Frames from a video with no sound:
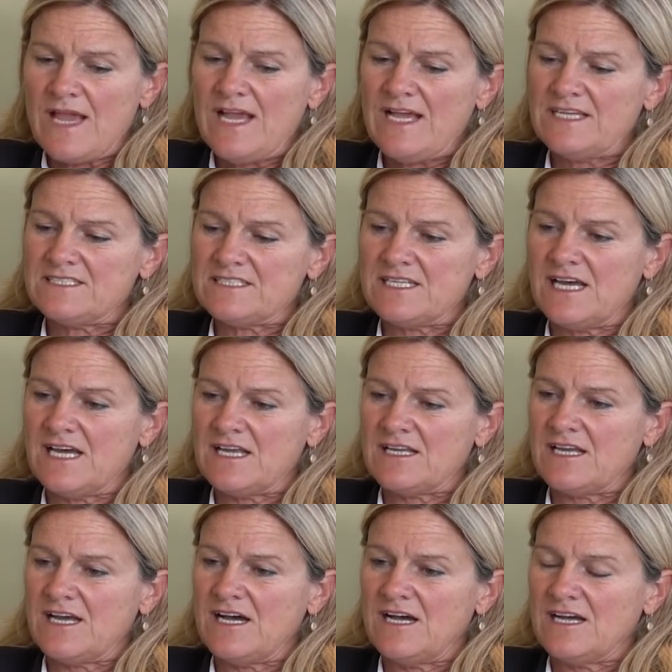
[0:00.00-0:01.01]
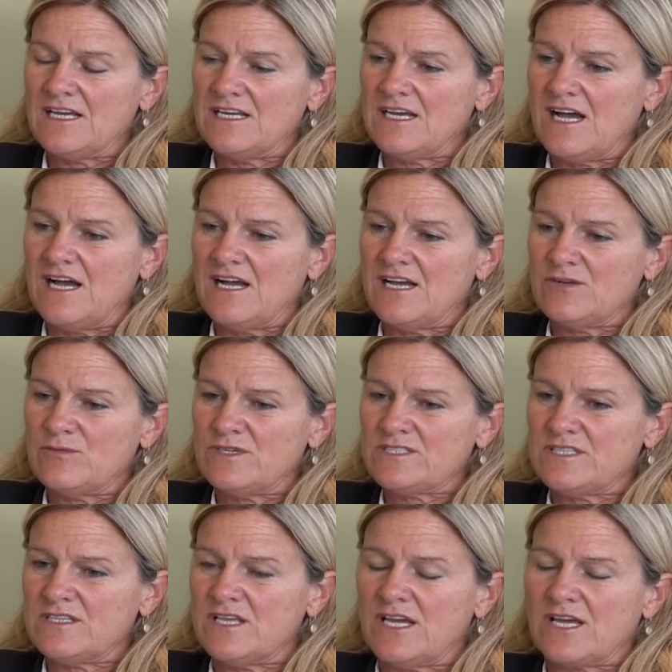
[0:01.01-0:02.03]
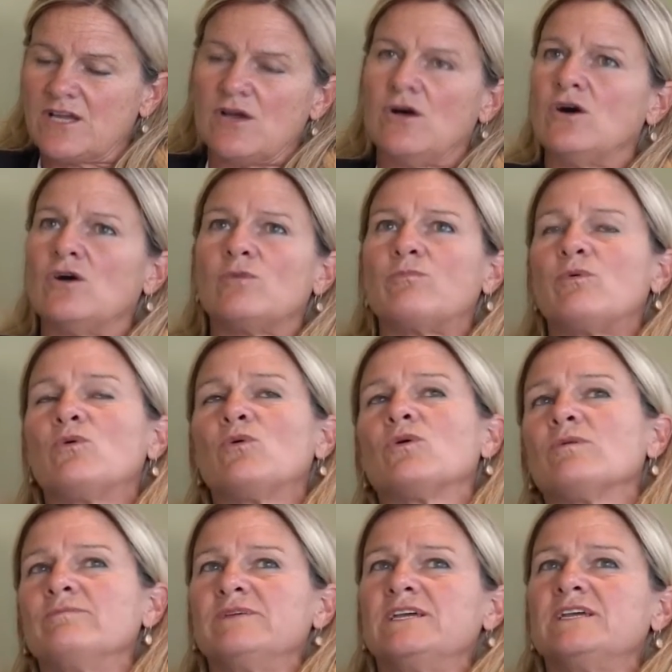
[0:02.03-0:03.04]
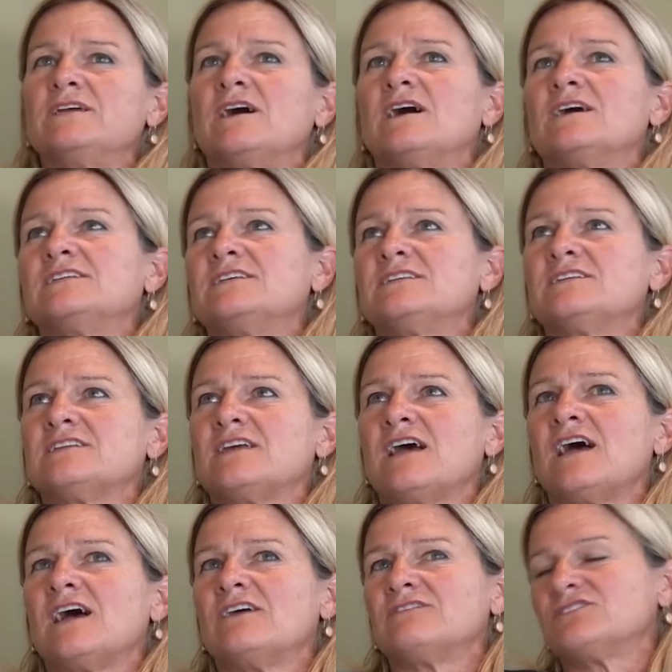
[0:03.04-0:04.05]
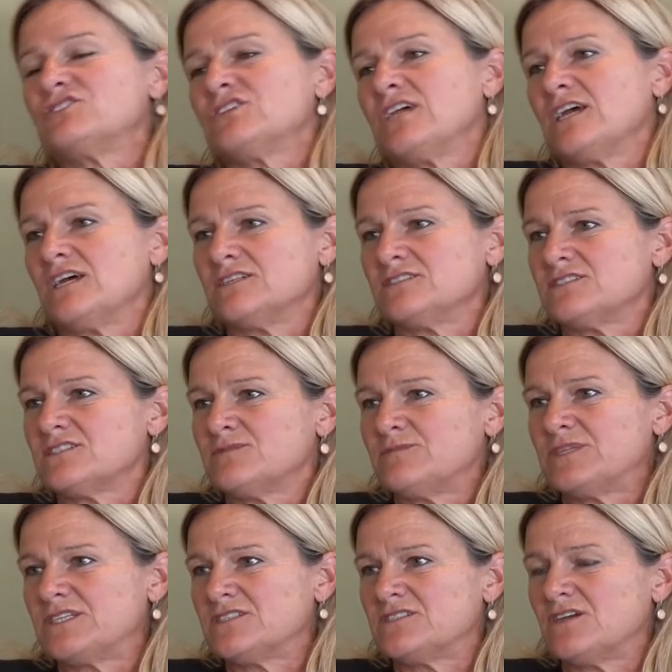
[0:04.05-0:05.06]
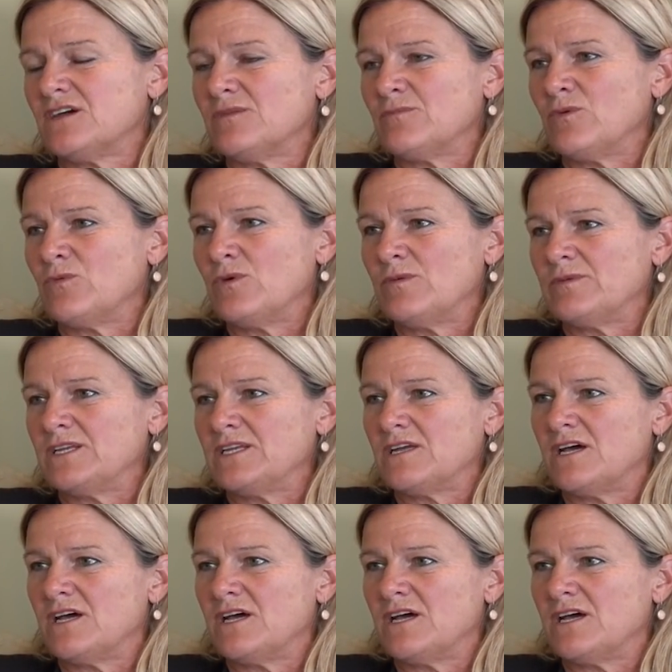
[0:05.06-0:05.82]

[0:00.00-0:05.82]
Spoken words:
is that I wasn't like, oh, poor me, I didn't have a chance because I'm a woman.